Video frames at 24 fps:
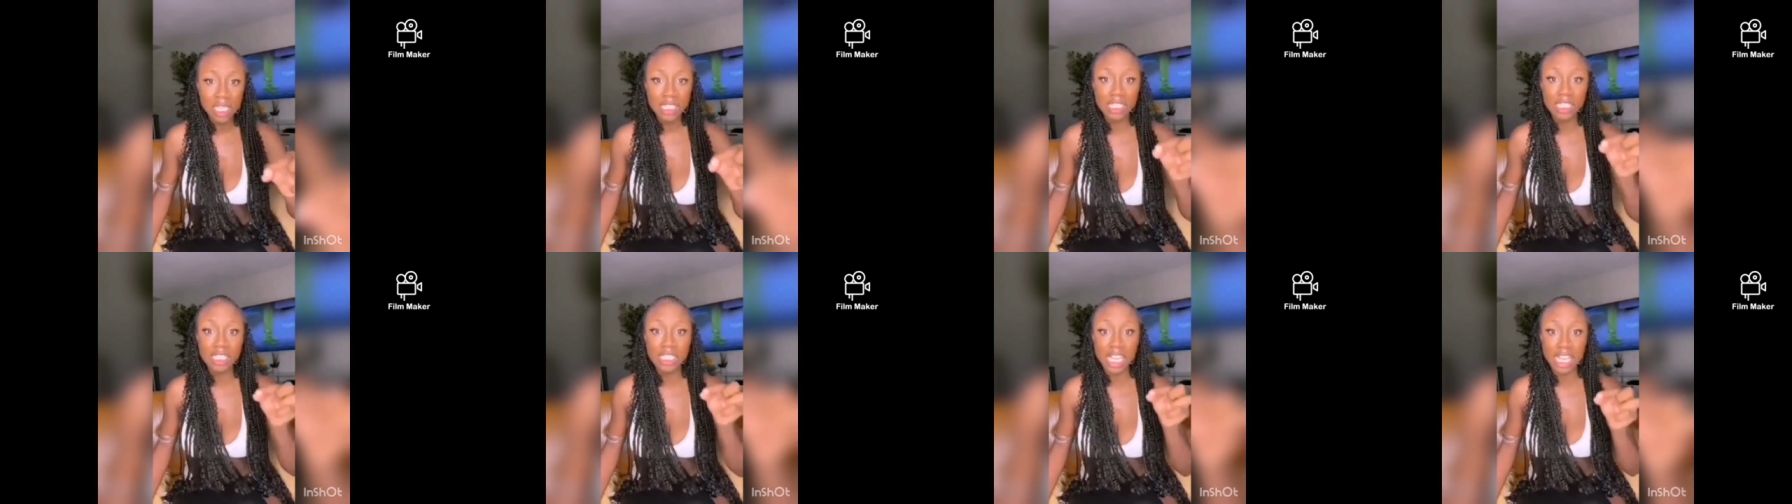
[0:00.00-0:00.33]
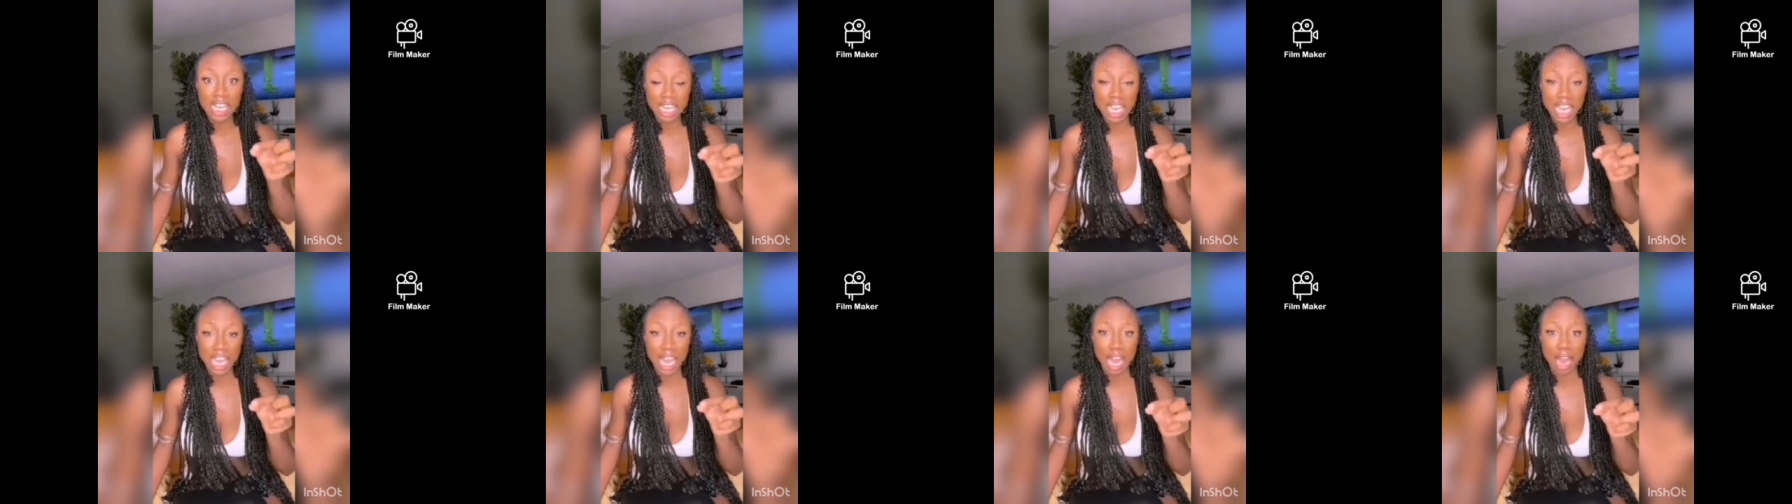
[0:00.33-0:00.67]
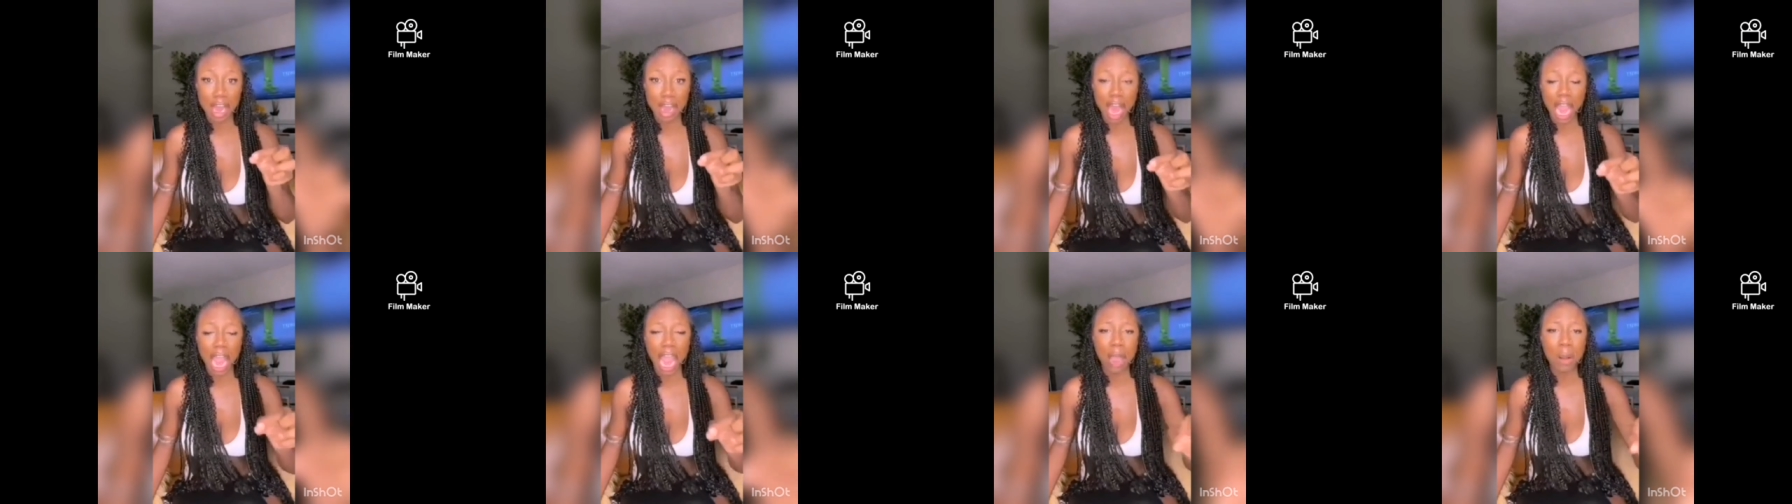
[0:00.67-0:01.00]
sit
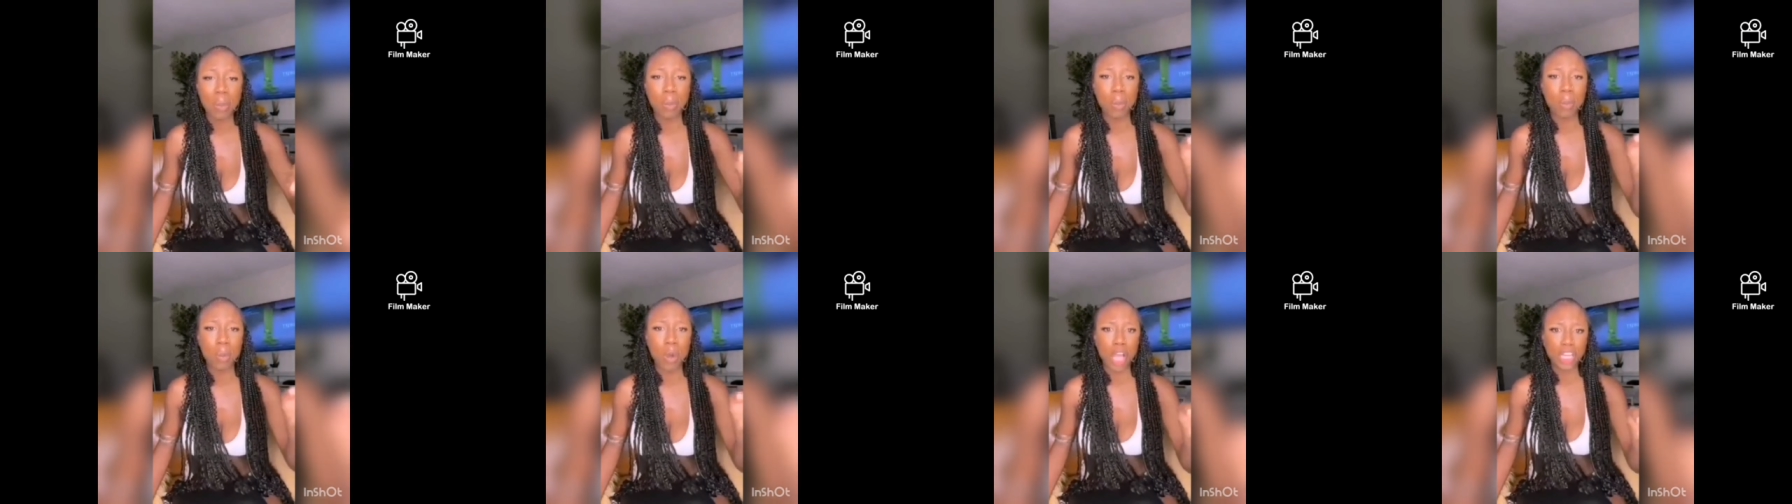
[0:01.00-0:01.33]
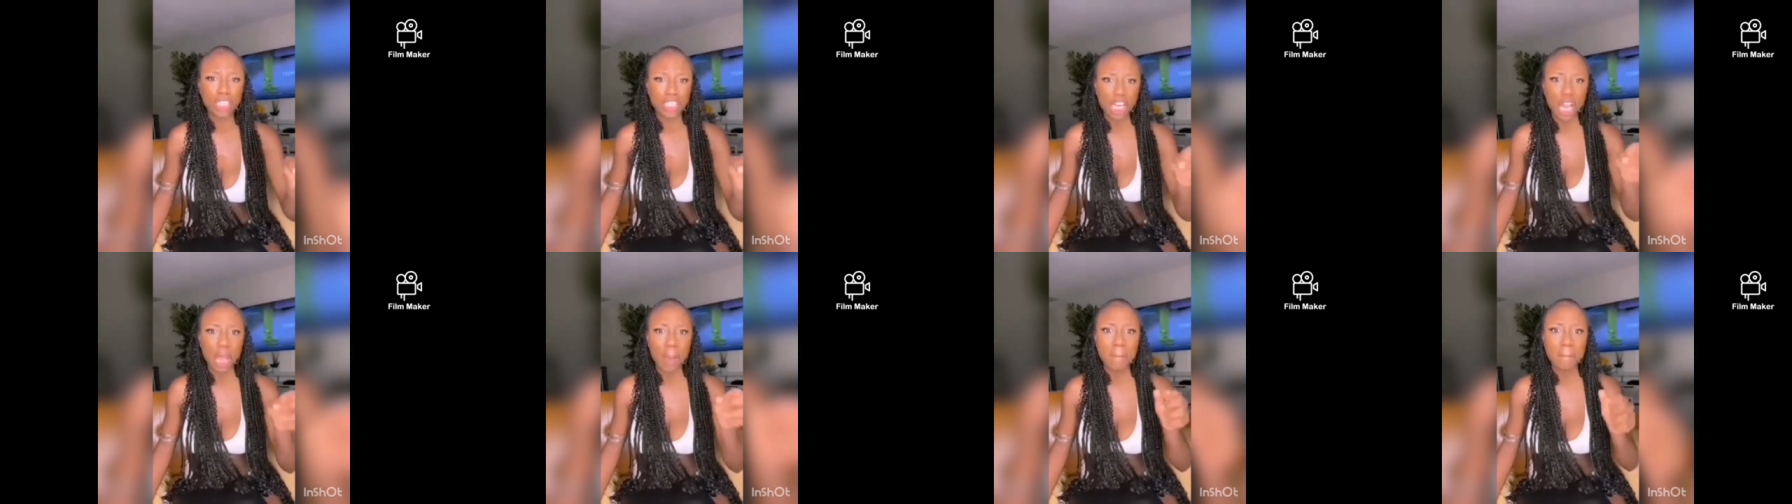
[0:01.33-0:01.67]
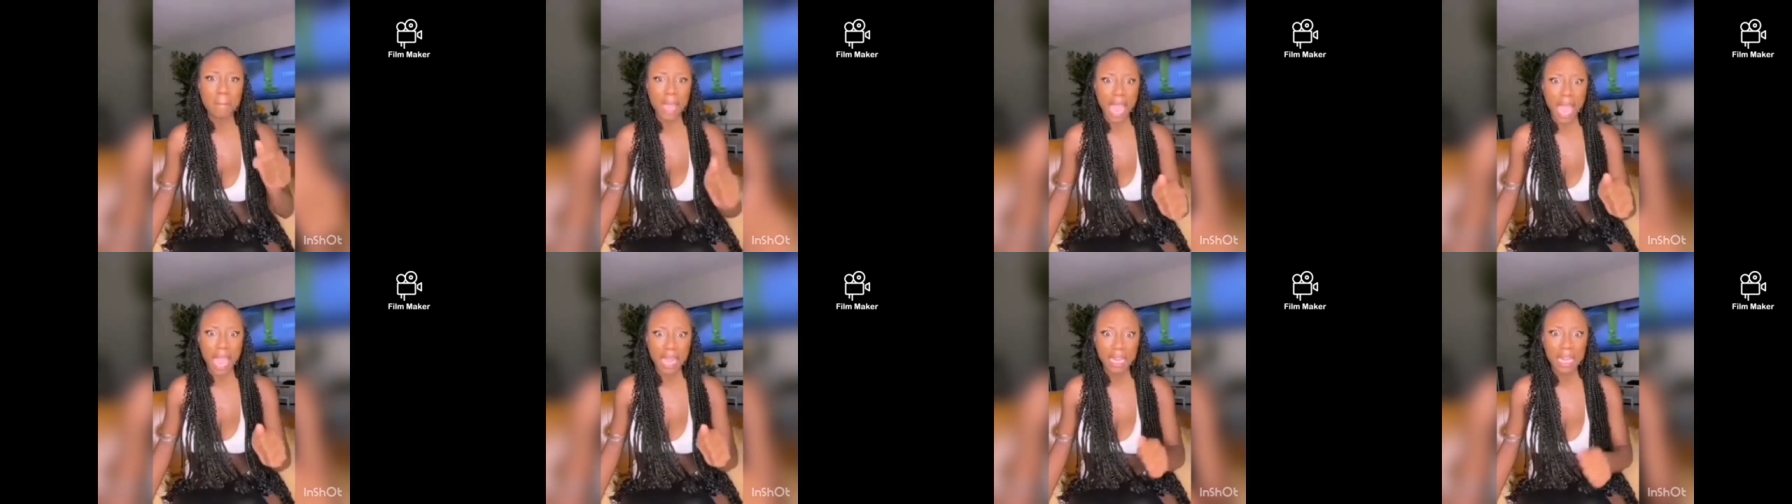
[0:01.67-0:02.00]
here and watch a
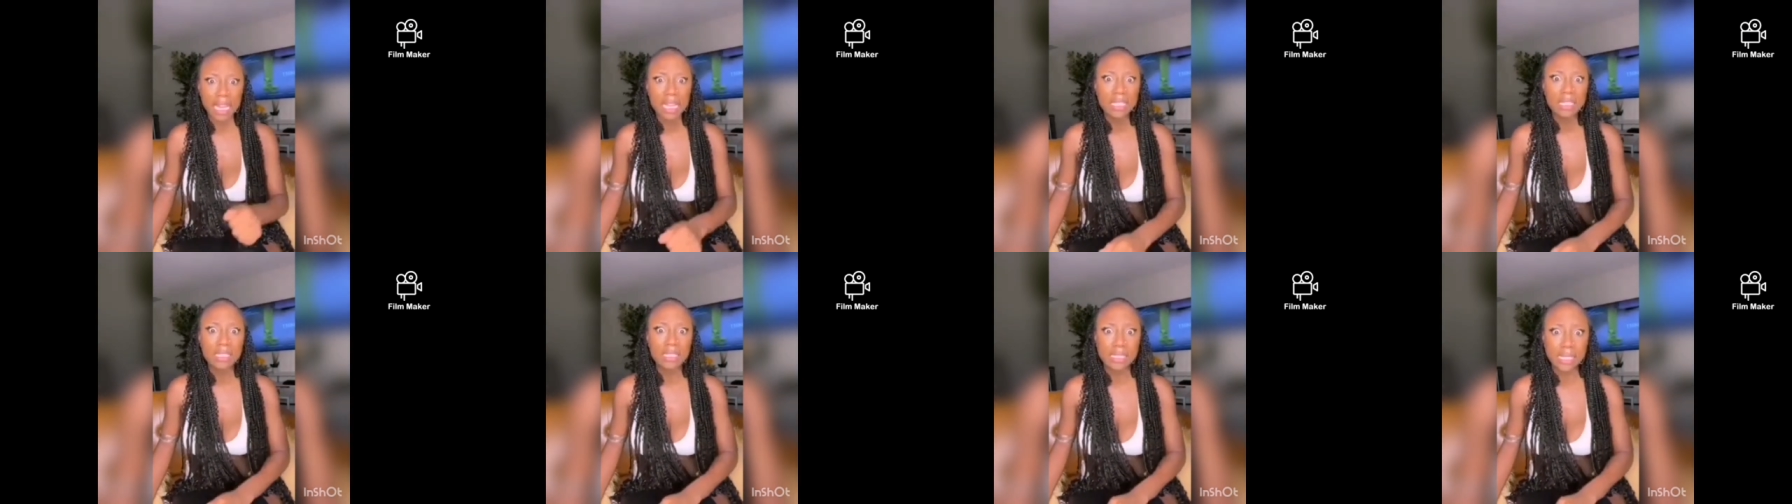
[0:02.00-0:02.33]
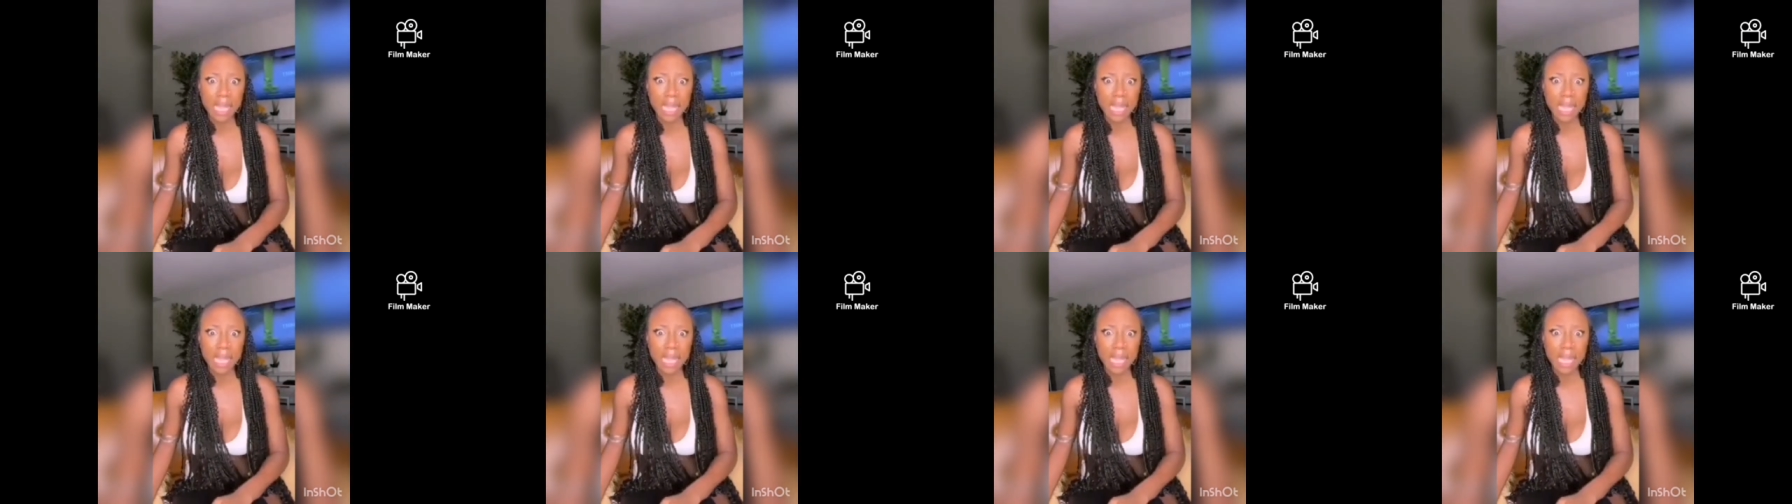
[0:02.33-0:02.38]
man